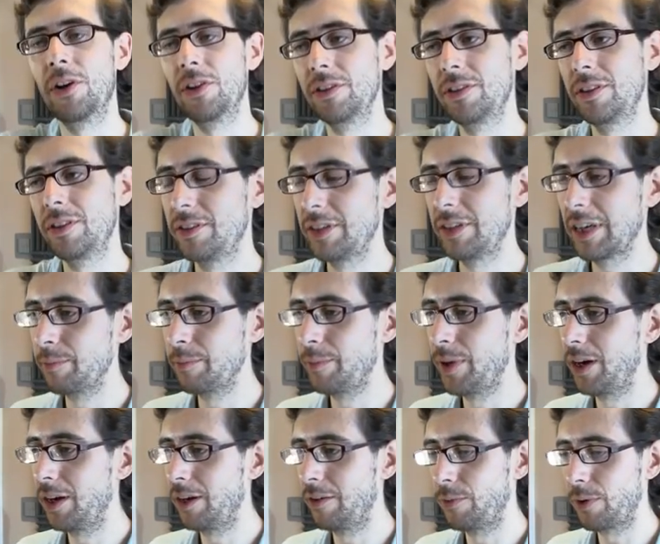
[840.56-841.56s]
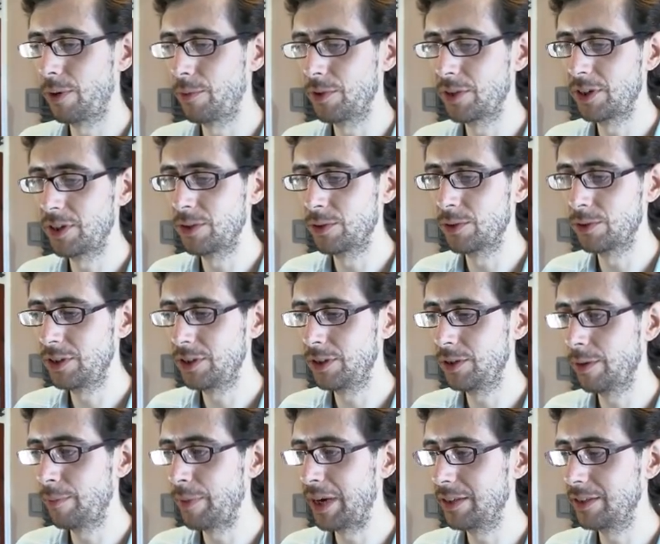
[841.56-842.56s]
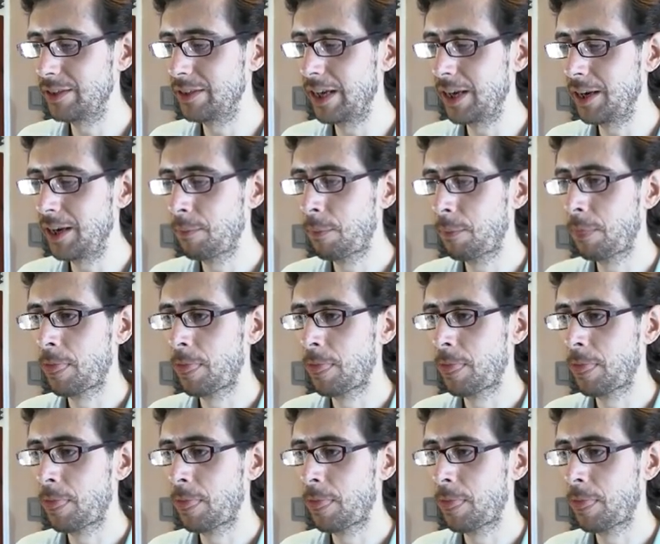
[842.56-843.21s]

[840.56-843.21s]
on to the second part of what I wanted to talk to you about today,